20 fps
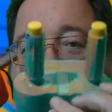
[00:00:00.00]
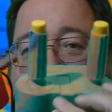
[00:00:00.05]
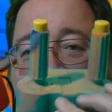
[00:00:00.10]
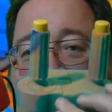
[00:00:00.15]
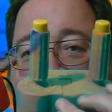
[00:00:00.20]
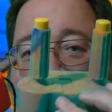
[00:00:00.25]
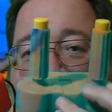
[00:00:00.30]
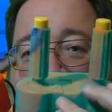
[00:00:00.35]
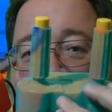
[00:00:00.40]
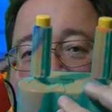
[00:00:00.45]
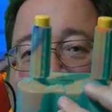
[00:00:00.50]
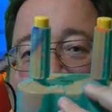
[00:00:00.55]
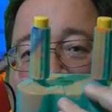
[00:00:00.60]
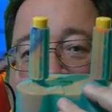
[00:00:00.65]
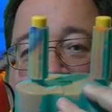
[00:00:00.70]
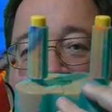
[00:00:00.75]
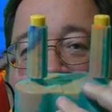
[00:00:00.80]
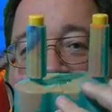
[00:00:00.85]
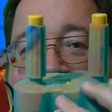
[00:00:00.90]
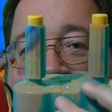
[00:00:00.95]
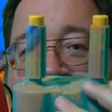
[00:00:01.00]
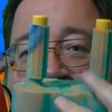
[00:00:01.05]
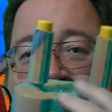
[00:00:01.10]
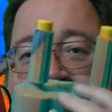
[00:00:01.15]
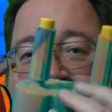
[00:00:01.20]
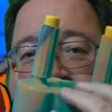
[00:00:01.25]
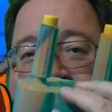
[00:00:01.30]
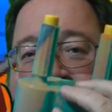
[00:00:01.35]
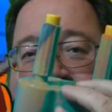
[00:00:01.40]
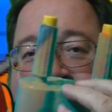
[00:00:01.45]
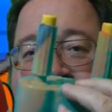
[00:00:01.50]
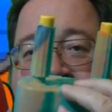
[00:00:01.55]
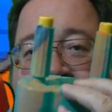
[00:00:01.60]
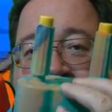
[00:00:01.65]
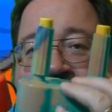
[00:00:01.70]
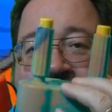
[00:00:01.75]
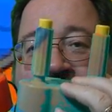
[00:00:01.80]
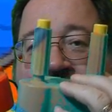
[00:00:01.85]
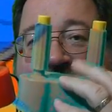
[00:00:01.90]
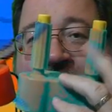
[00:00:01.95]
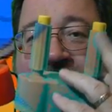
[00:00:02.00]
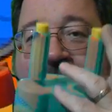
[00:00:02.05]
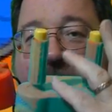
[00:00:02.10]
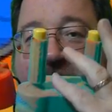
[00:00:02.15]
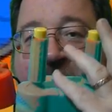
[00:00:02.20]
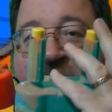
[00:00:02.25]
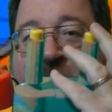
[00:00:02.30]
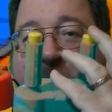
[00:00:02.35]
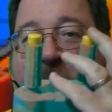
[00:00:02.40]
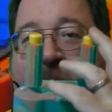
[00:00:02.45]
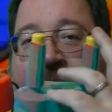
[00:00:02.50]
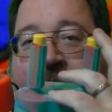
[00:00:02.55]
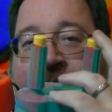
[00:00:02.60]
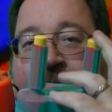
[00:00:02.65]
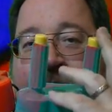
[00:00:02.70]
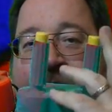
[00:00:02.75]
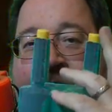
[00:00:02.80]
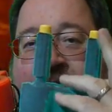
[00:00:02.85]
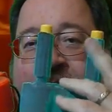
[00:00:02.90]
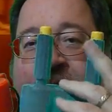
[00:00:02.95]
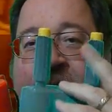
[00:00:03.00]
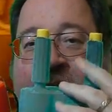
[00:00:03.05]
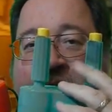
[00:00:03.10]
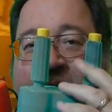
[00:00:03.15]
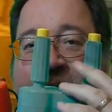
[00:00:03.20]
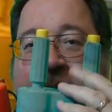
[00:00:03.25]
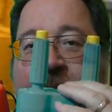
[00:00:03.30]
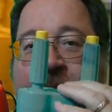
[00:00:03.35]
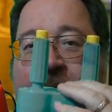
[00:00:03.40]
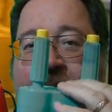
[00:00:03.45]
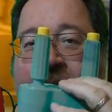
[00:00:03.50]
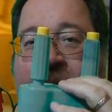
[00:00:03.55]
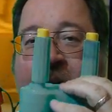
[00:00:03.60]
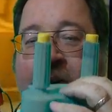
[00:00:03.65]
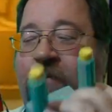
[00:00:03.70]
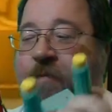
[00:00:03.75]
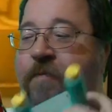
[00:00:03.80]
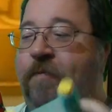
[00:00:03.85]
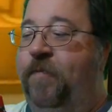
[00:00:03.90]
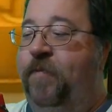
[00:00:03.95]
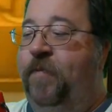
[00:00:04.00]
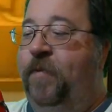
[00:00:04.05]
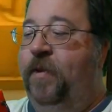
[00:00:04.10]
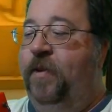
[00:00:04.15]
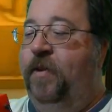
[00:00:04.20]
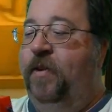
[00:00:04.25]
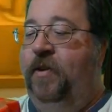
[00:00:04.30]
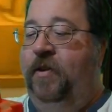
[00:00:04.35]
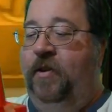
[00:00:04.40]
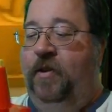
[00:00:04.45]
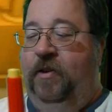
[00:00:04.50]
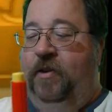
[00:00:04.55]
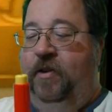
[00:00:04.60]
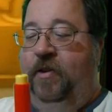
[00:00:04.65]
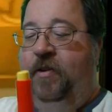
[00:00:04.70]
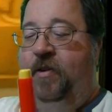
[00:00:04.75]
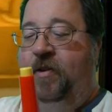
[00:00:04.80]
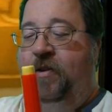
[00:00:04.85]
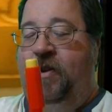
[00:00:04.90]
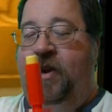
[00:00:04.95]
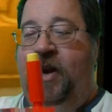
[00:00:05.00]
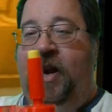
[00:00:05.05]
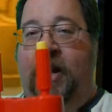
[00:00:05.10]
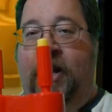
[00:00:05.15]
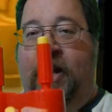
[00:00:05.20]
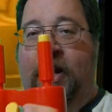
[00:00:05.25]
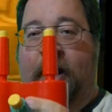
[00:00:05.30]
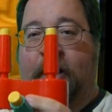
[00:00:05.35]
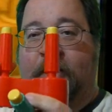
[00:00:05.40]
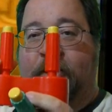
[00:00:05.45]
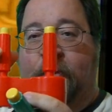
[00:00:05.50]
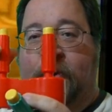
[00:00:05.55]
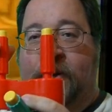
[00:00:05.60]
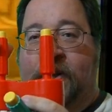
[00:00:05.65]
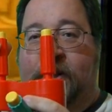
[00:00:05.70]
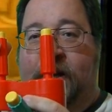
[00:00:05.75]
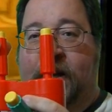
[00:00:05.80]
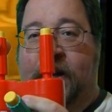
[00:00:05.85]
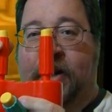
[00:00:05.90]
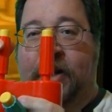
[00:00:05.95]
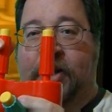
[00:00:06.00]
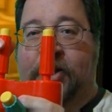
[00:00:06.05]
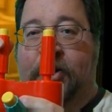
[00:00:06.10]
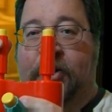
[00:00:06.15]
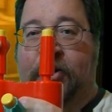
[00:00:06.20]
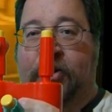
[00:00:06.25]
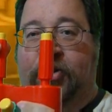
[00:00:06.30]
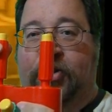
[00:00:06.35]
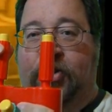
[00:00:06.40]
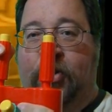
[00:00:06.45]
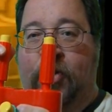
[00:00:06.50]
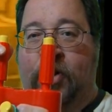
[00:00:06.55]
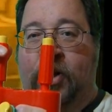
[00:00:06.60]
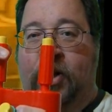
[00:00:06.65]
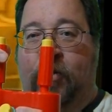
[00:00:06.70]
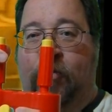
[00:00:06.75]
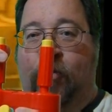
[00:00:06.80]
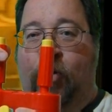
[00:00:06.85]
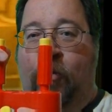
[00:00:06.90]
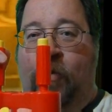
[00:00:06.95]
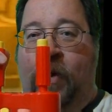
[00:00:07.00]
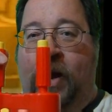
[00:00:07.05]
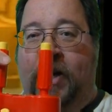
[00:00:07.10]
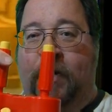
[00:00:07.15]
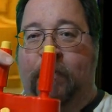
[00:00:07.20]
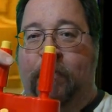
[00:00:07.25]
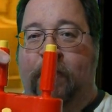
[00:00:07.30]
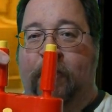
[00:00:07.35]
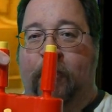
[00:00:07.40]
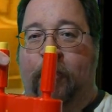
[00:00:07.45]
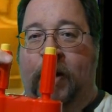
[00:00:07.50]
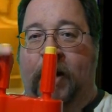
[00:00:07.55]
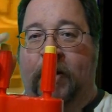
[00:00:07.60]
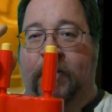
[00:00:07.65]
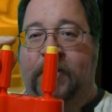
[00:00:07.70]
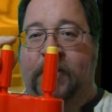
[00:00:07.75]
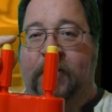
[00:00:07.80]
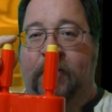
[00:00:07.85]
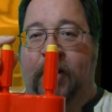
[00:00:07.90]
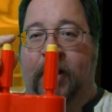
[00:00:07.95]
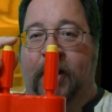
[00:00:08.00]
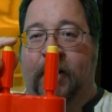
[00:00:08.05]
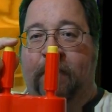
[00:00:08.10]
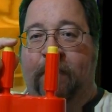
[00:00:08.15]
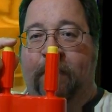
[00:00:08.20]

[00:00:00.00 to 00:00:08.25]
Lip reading: Awesome. Got 2 buttons for each fist up here. And you got a joystick that you can control your little robot to move around the screen.